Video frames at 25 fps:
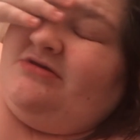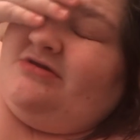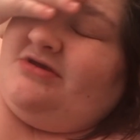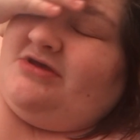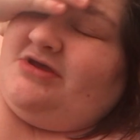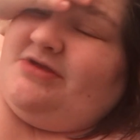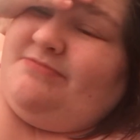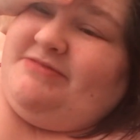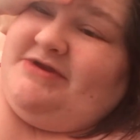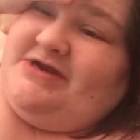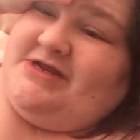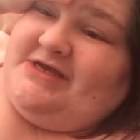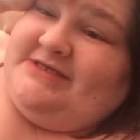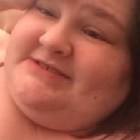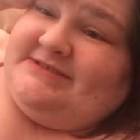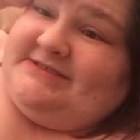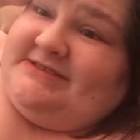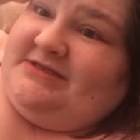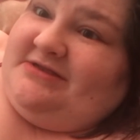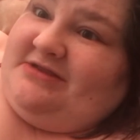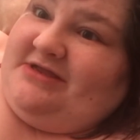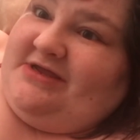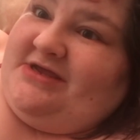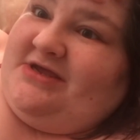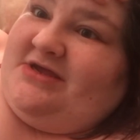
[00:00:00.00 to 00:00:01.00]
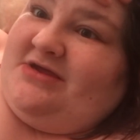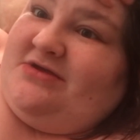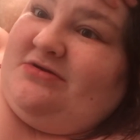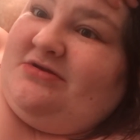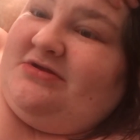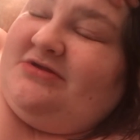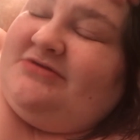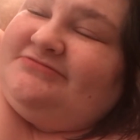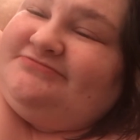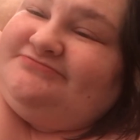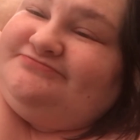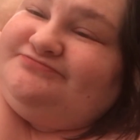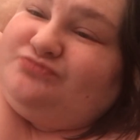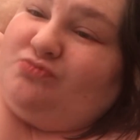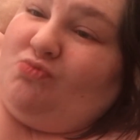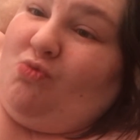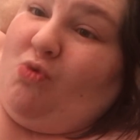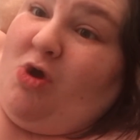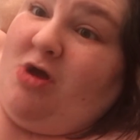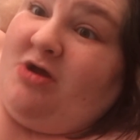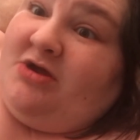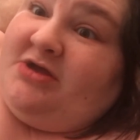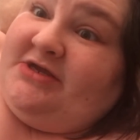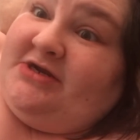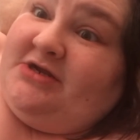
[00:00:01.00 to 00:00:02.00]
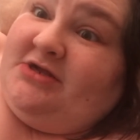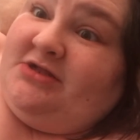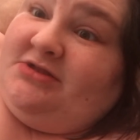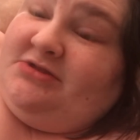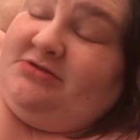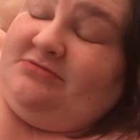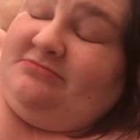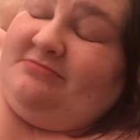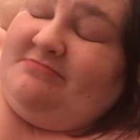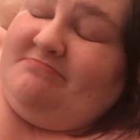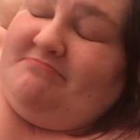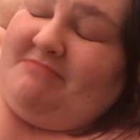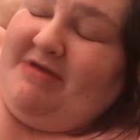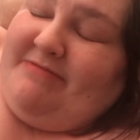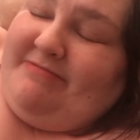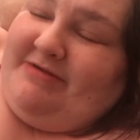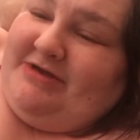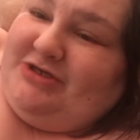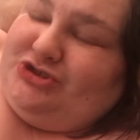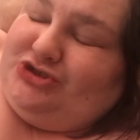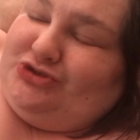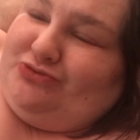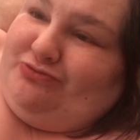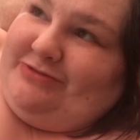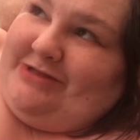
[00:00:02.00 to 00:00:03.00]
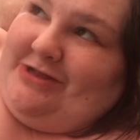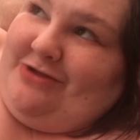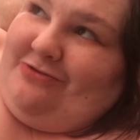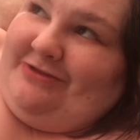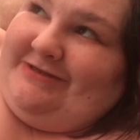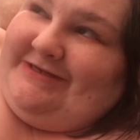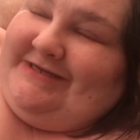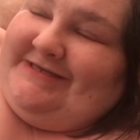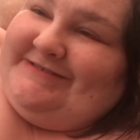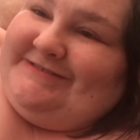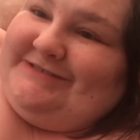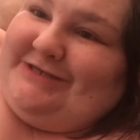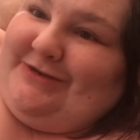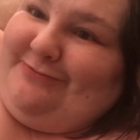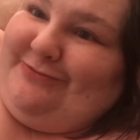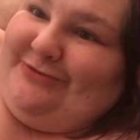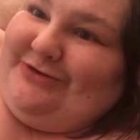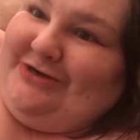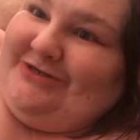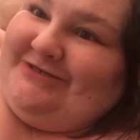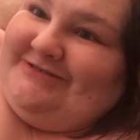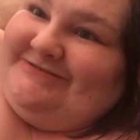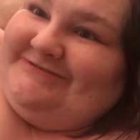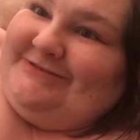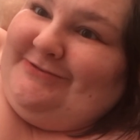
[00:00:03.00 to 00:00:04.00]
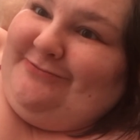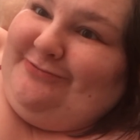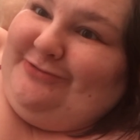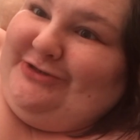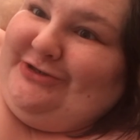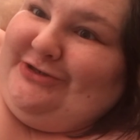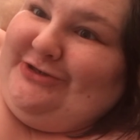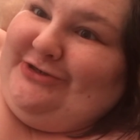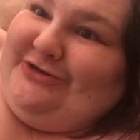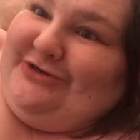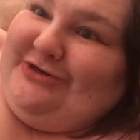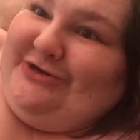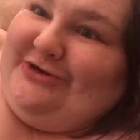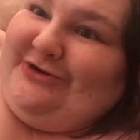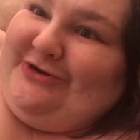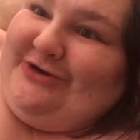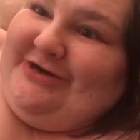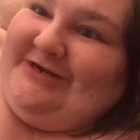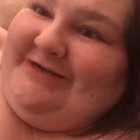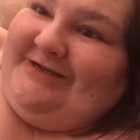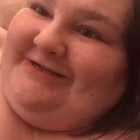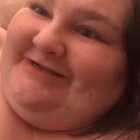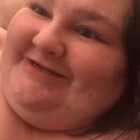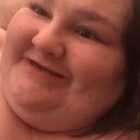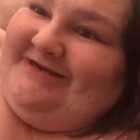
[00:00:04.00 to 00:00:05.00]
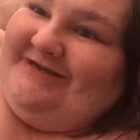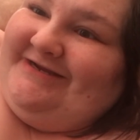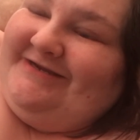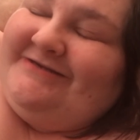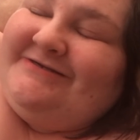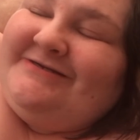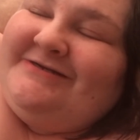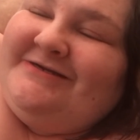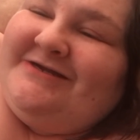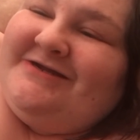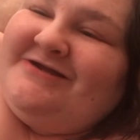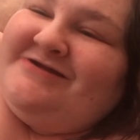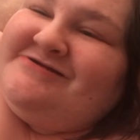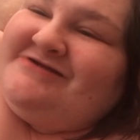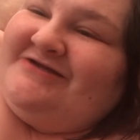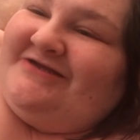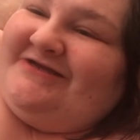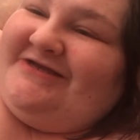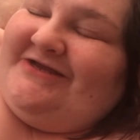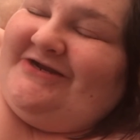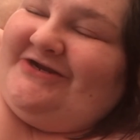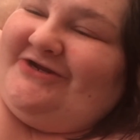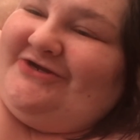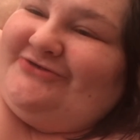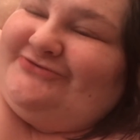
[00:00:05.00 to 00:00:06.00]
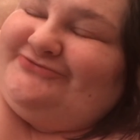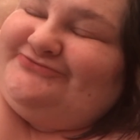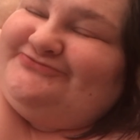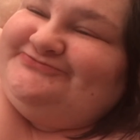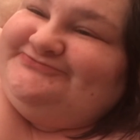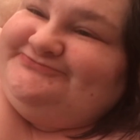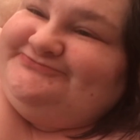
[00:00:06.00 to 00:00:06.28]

It'd be nice to, like, walk in my bedroom without, like, stepping on something and it crinkling, you know.